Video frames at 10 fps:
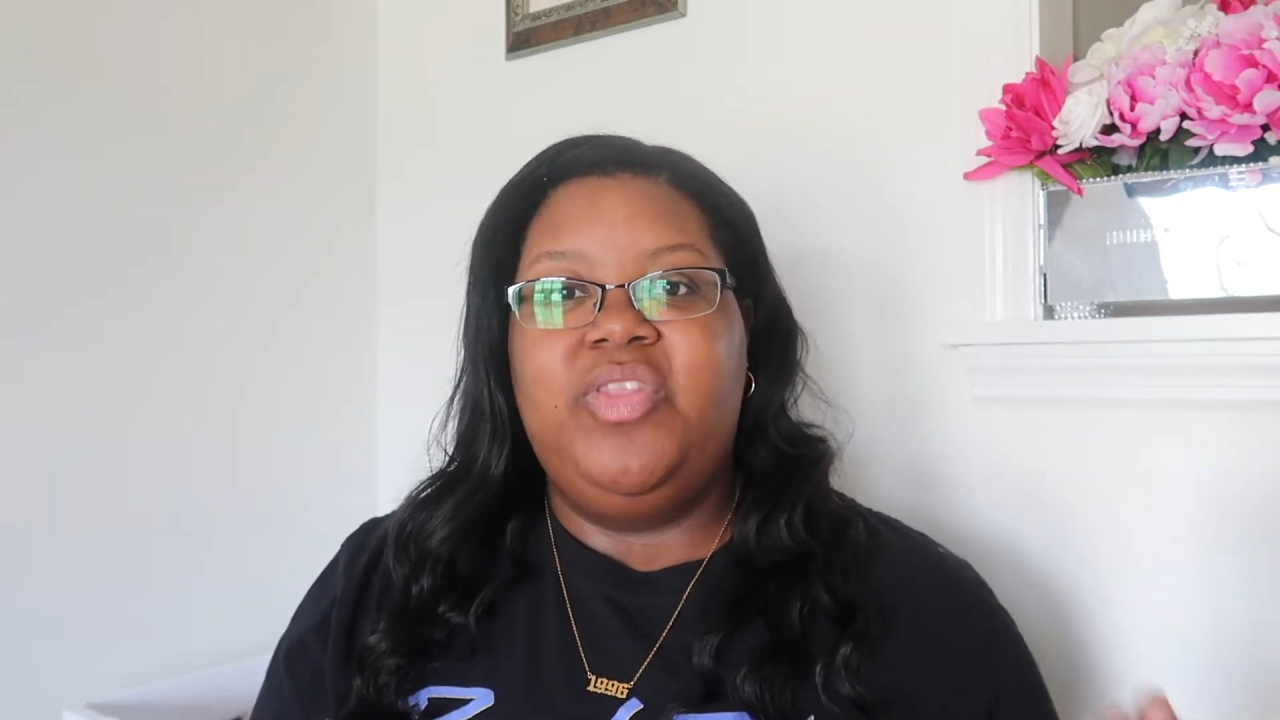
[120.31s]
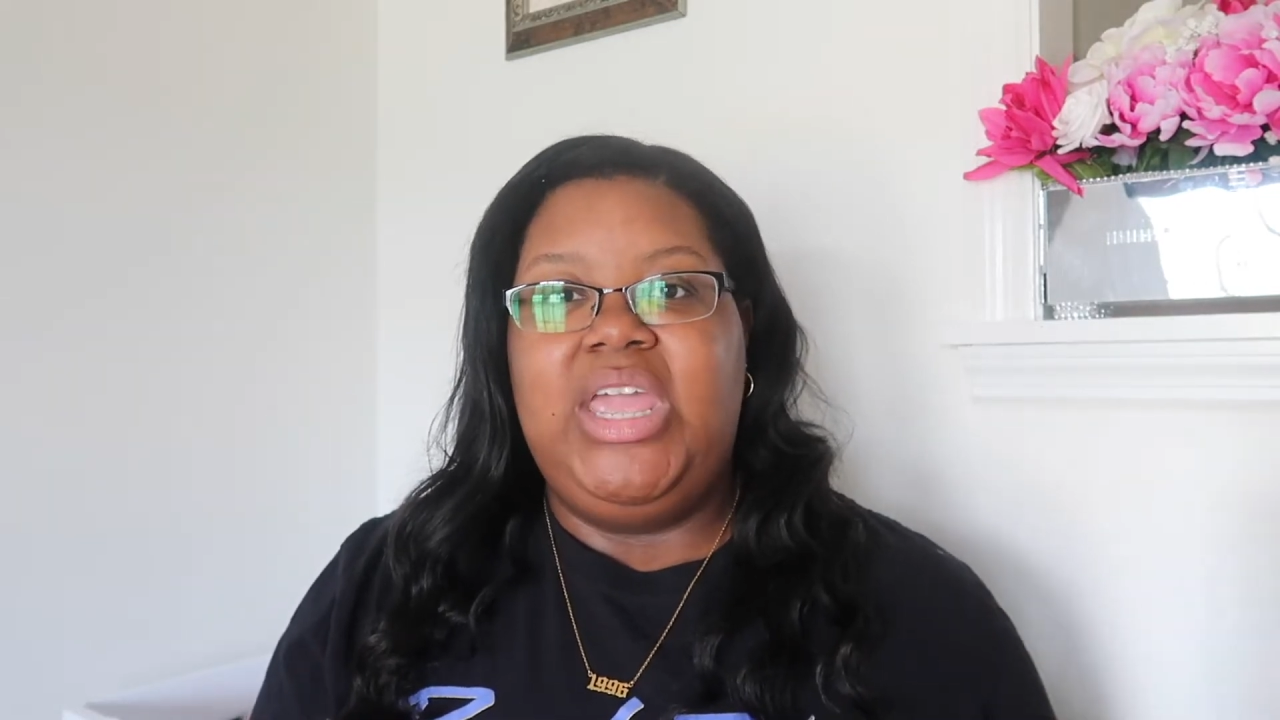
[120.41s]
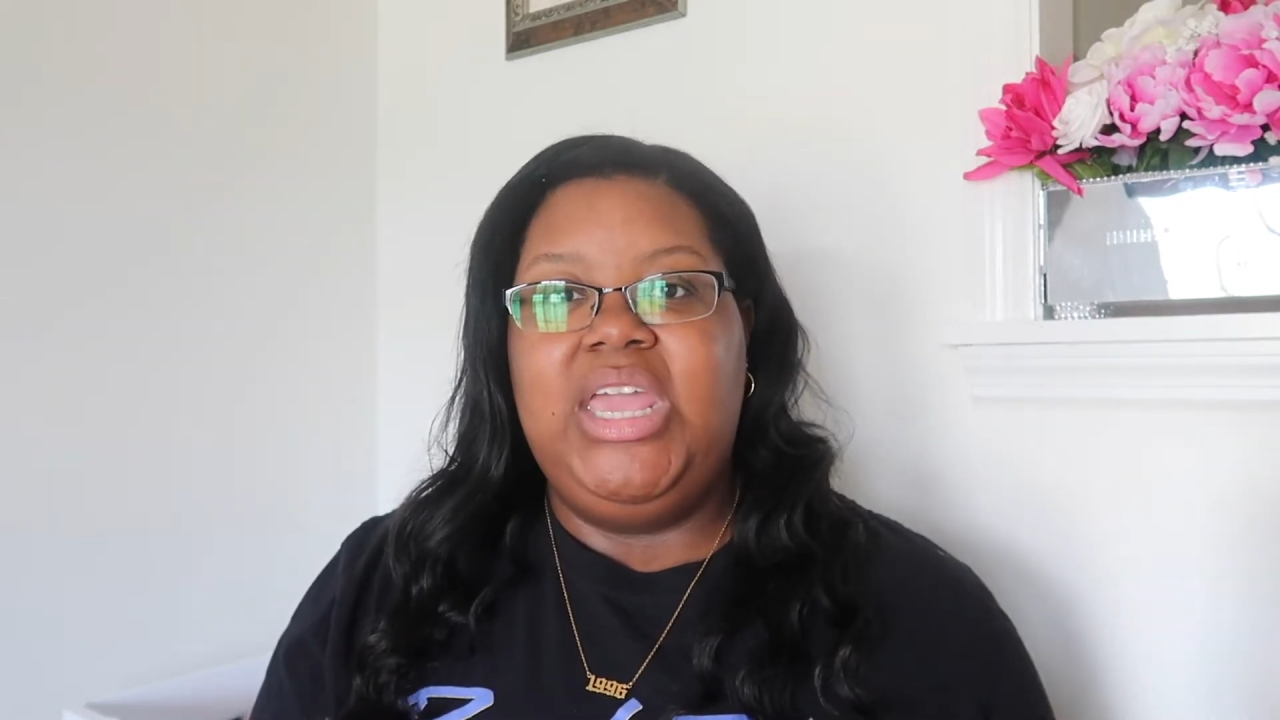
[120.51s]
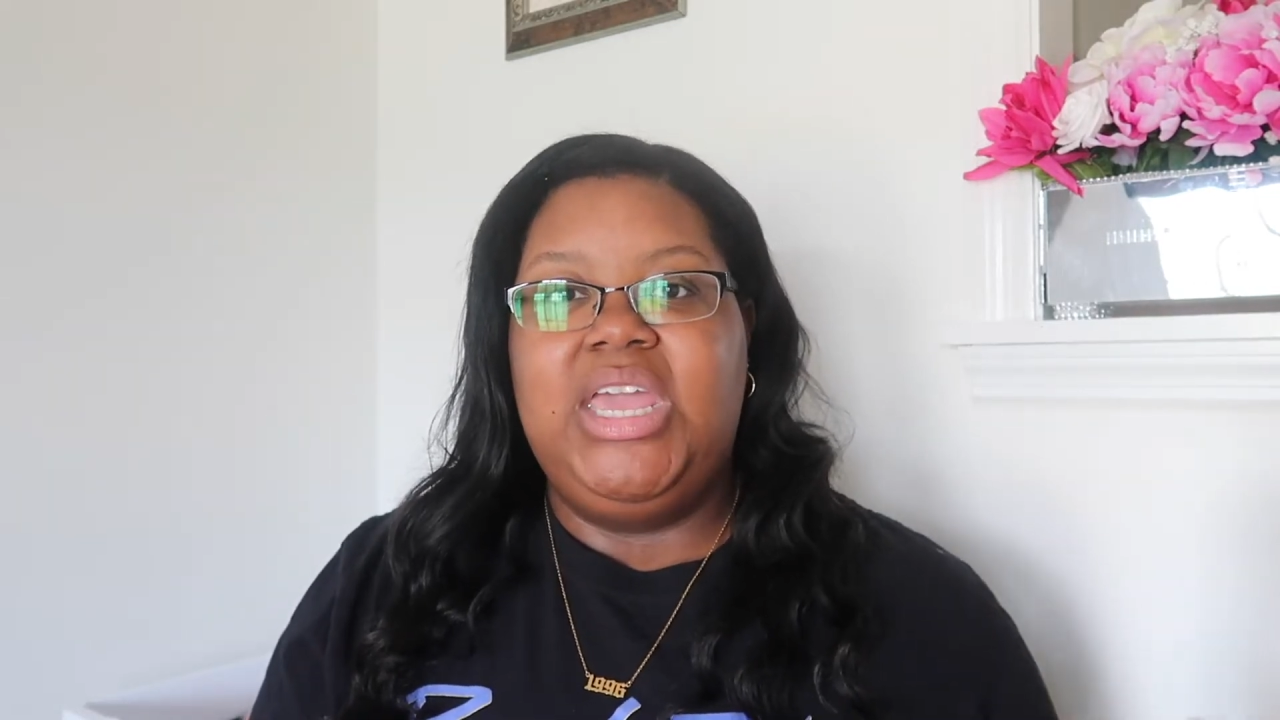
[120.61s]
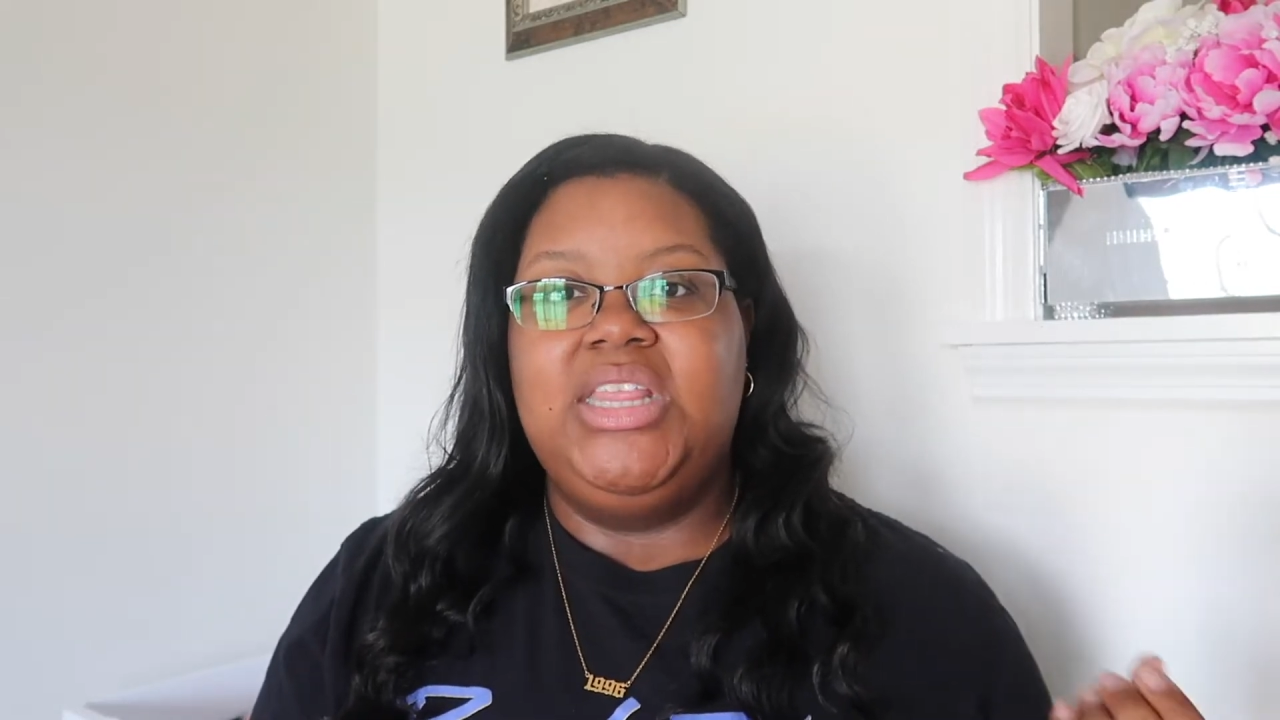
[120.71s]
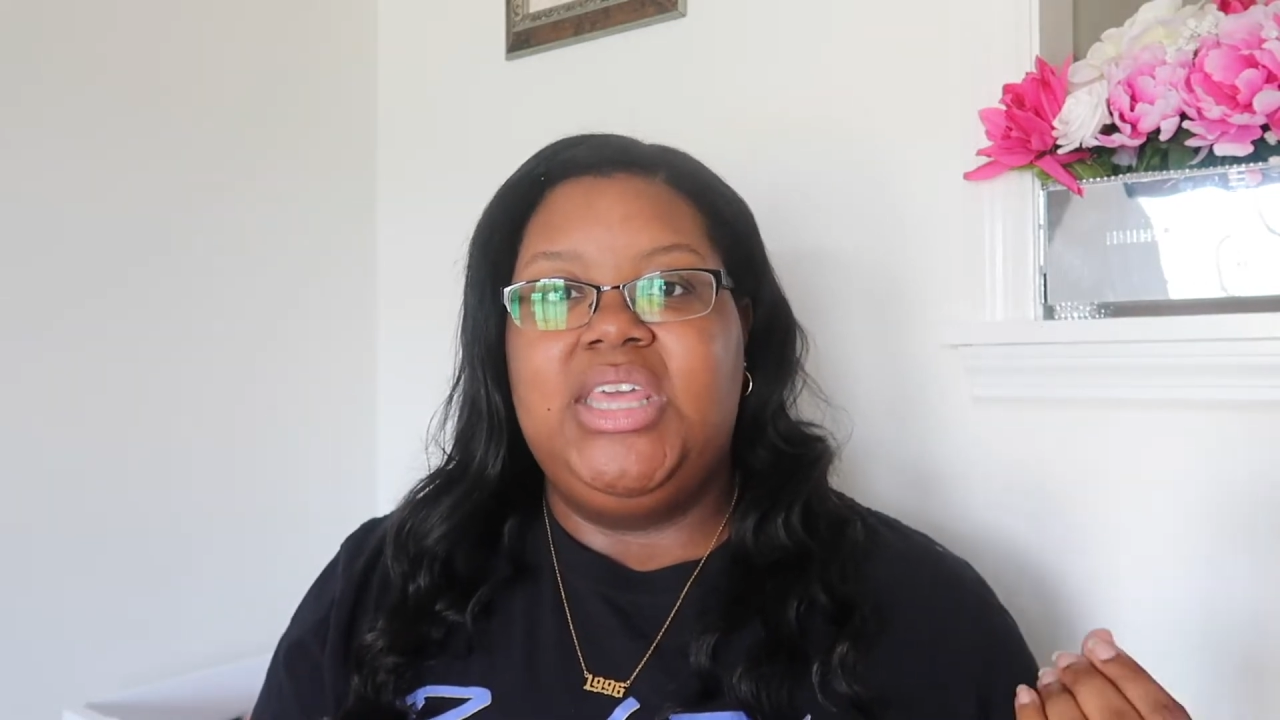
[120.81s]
think